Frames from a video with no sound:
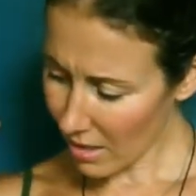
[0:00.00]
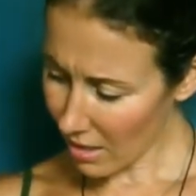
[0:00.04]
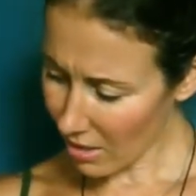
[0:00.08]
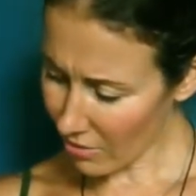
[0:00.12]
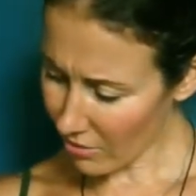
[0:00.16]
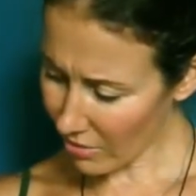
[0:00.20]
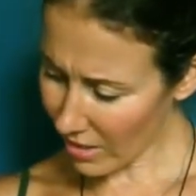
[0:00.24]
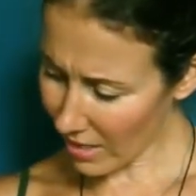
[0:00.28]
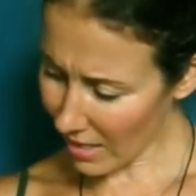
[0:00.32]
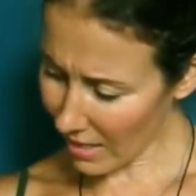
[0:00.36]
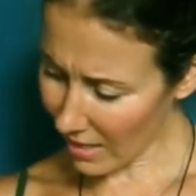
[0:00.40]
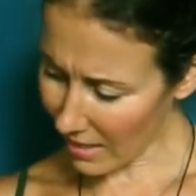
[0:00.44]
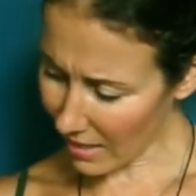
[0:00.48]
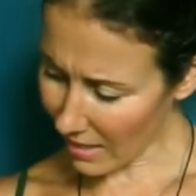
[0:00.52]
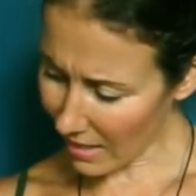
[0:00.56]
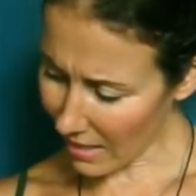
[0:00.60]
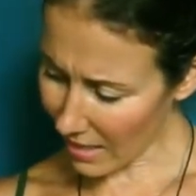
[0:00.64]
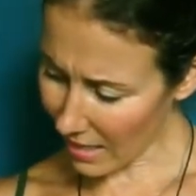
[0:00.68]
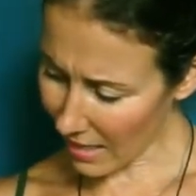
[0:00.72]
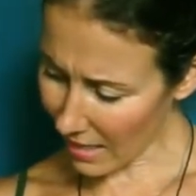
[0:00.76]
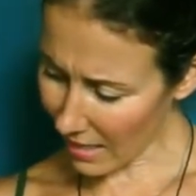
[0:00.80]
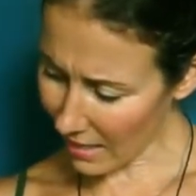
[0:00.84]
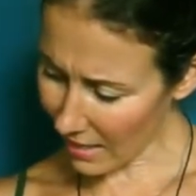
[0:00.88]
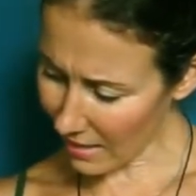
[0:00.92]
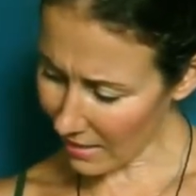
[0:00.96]
Okay,
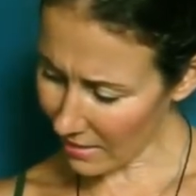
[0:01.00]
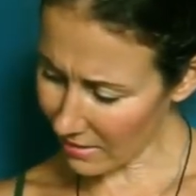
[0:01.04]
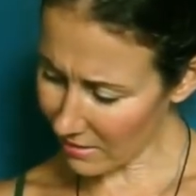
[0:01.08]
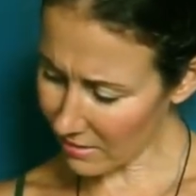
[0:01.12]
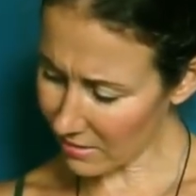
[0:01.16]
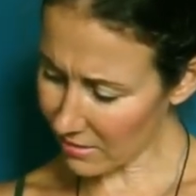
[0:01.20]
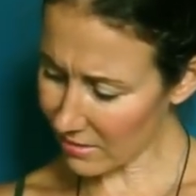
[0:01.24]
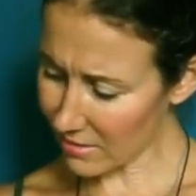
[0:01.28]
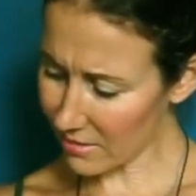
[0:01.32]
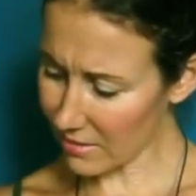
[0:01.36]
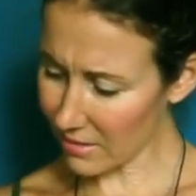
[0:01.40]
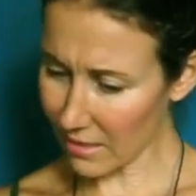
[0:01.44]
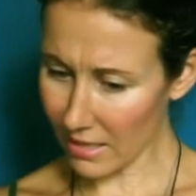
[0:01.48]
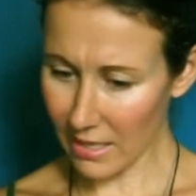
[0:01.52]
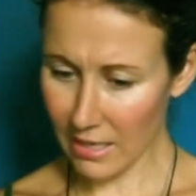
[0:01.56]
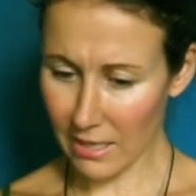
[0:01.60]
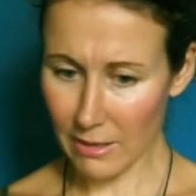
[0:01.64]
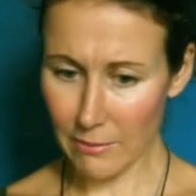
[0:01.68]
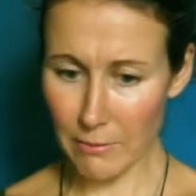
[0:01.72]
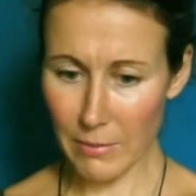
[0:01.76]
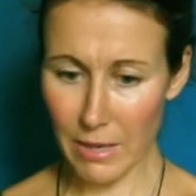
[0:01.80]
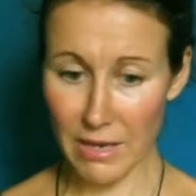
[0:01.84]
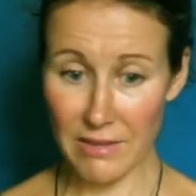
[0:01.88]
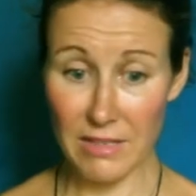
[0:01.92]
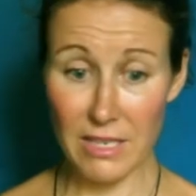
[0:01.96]
and
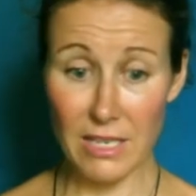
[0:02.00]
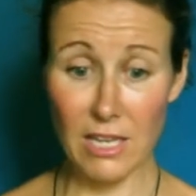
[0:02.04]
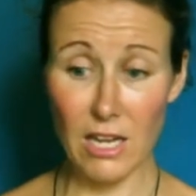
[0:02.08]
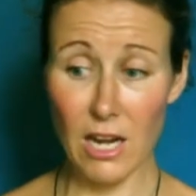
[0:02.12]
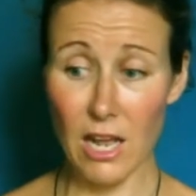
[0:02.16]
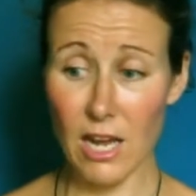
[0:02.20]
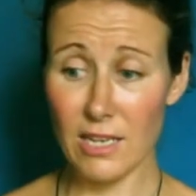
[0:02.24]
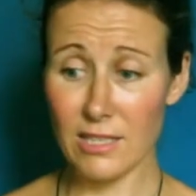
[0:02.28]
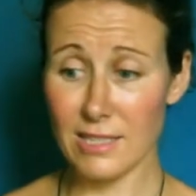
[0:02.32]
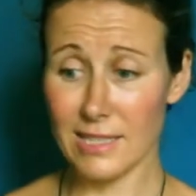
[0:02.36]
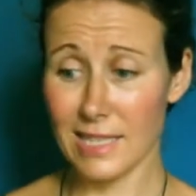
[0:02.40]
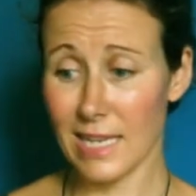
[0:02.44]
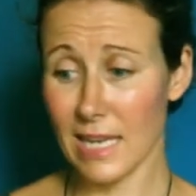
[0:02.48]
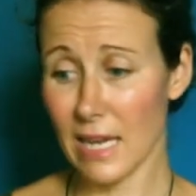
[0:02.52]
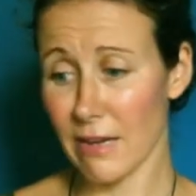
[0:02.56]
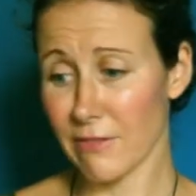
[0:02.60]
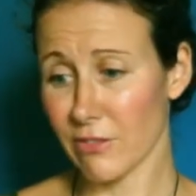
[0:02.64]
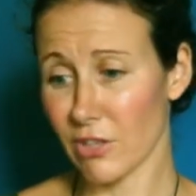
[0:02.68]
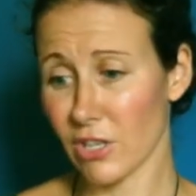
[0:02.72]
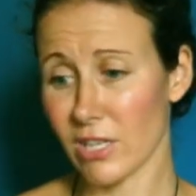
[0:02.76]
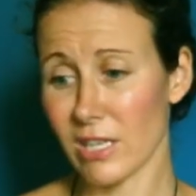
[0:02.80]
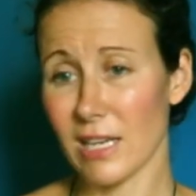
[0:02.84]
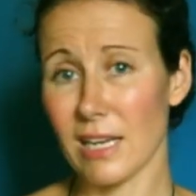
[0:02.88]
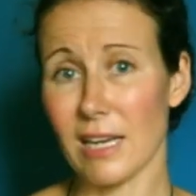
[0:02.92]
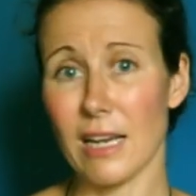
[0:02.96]
then lastly I've
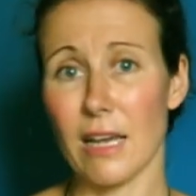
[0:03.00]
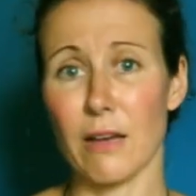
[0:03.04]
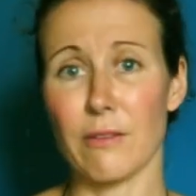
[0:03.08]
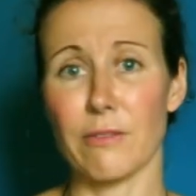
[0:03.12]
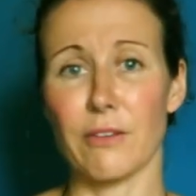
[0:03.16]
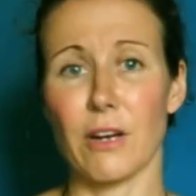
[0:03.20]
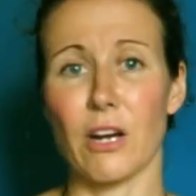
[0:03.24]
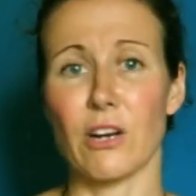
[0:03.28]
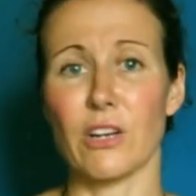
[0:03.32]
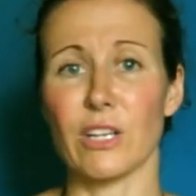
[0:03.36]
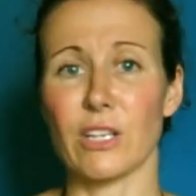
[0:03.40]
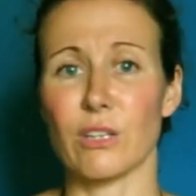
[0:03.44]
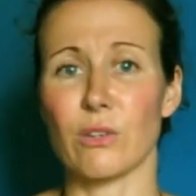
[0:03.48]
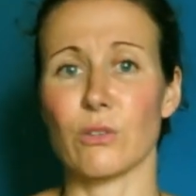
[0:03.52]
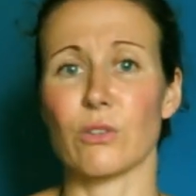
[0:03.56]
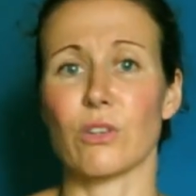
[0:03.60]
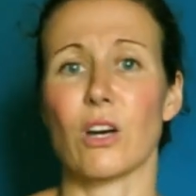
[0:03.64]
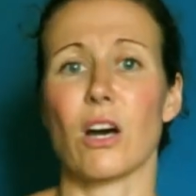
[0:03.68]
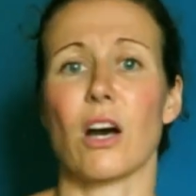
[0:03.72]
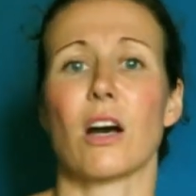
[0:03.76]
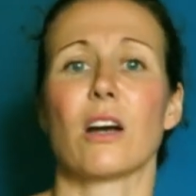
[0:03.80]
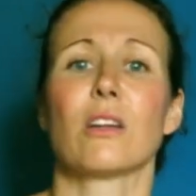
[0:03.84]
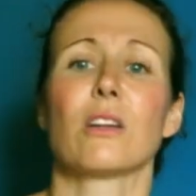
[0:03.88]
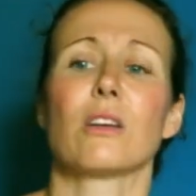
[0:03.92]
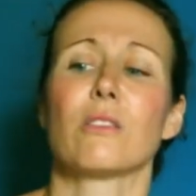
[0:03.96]
got a Love Oracle
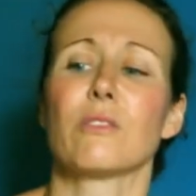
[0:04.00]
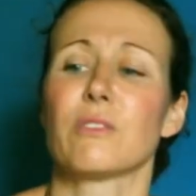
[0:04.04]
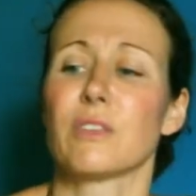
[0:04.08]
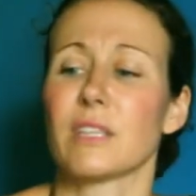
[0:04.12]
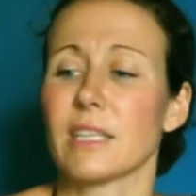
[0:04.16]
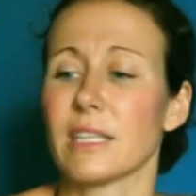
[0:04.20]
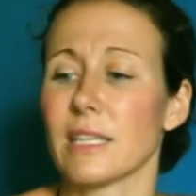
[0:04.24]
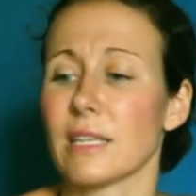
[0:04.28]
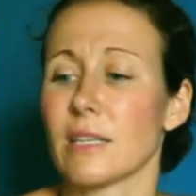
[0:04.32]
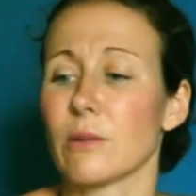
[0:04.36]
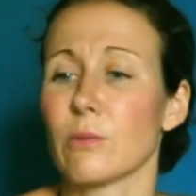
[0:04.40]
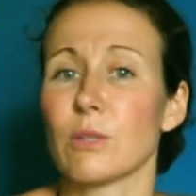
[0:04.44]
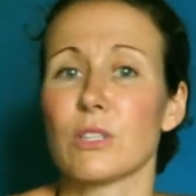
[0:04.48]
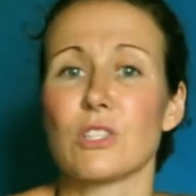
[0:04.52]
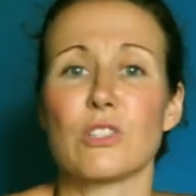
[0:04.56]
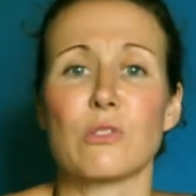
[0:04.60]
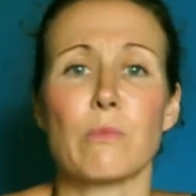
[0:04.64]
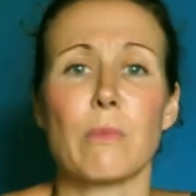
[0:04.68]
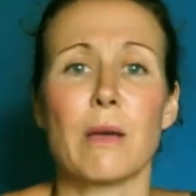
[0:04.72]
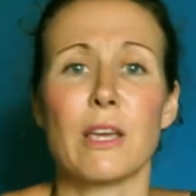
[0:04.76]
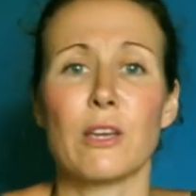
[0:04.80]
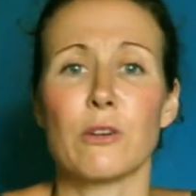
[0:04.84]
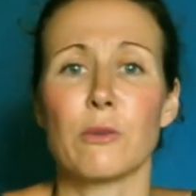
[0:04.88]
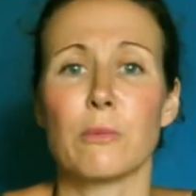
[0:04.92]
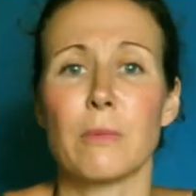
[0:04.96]
card over here, which
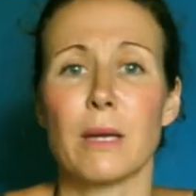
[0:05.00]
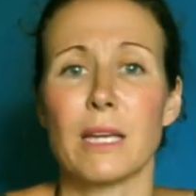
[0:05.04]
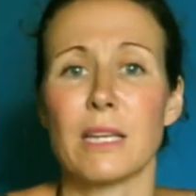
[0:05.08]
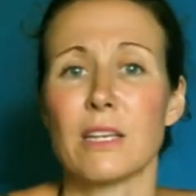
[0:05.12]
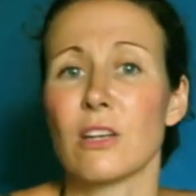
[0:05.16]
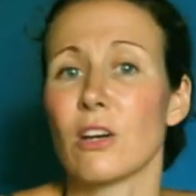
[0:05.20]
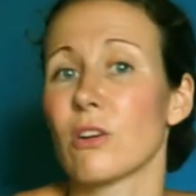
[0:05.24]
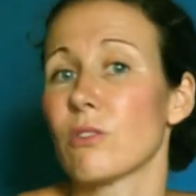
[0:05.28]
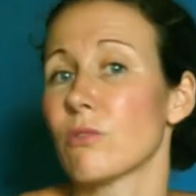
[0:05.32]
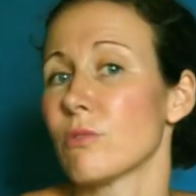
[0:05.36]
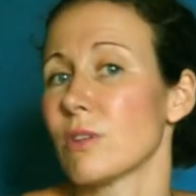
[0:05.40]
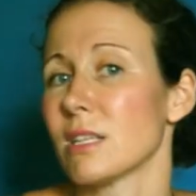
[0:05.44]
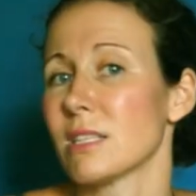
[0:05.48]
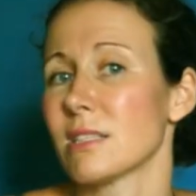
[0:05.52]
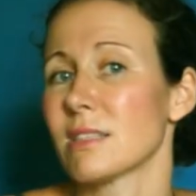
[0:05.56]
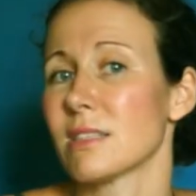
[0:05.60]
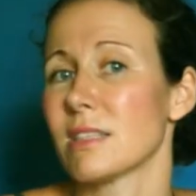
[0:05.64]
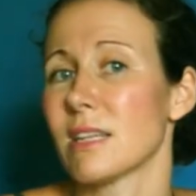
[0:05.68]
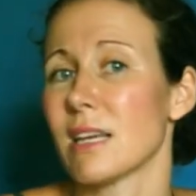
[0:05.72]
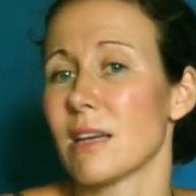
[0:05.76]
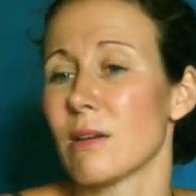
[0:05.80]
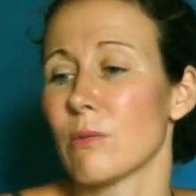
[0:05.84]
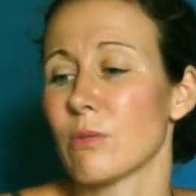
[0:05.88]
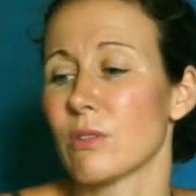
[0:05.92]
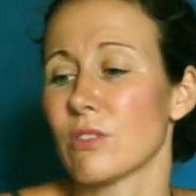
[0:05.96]
may or may not
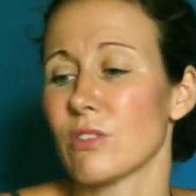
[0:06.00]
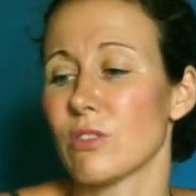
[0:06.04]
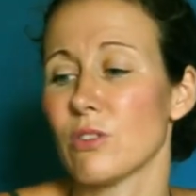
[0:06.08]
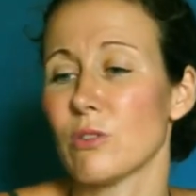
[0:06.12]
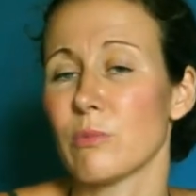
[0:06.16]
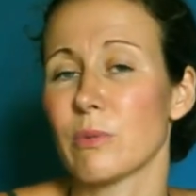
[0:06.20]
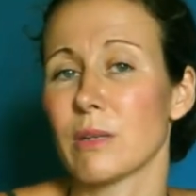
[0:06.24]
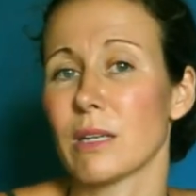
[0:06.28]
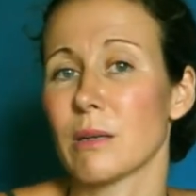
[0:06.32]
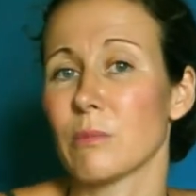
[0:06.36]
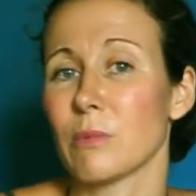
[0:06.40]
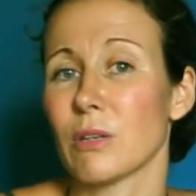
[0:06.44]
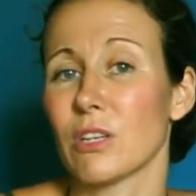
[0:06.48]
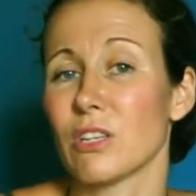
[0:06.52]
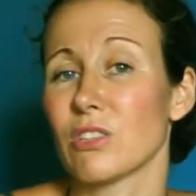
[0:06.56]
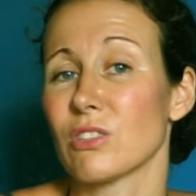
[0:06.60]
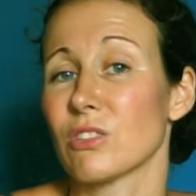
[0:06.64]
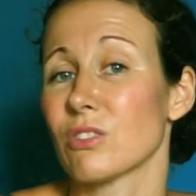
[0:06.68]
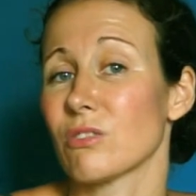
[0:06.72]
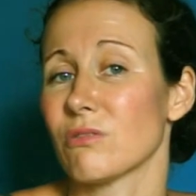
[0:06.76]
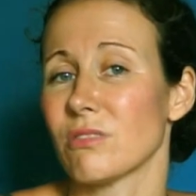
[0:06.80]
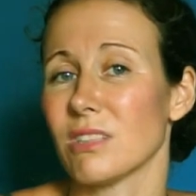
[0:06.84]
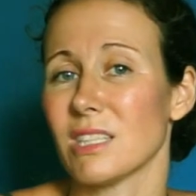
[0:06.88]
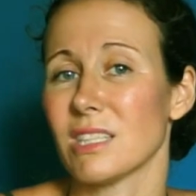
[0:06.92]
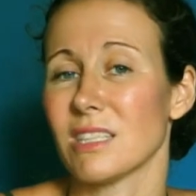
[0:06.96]
resonate with you, but I'm going
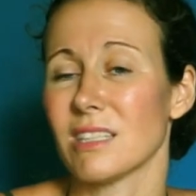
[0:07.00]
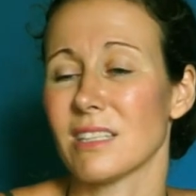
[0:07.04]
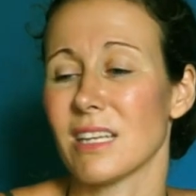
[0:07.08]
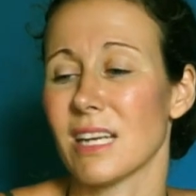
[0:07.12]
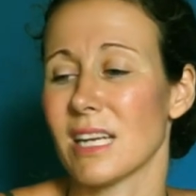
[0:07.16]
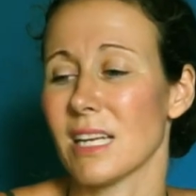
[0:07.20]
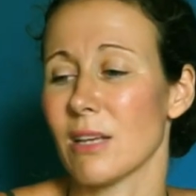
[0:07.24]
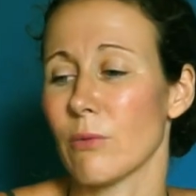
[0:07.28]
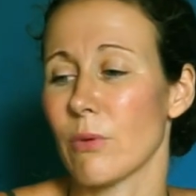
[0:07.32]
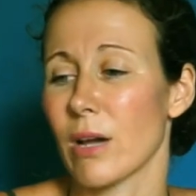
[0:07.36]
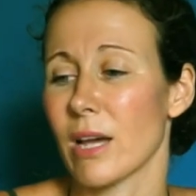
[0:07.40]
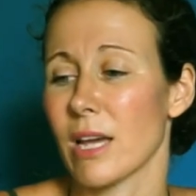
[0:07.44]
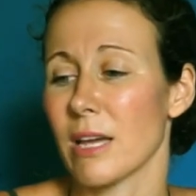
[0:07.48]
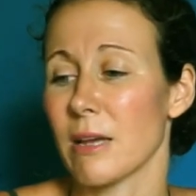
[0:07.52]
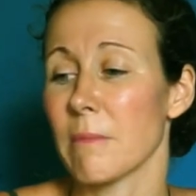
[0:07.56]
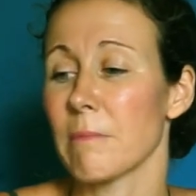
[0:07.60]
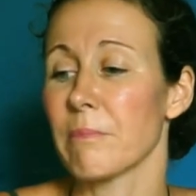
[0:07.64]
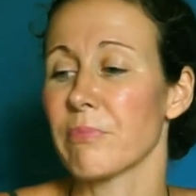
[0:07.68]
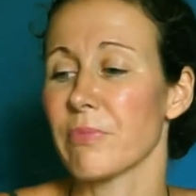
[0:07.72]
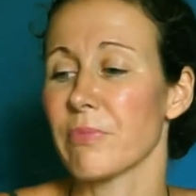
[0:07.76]
to read it anyway.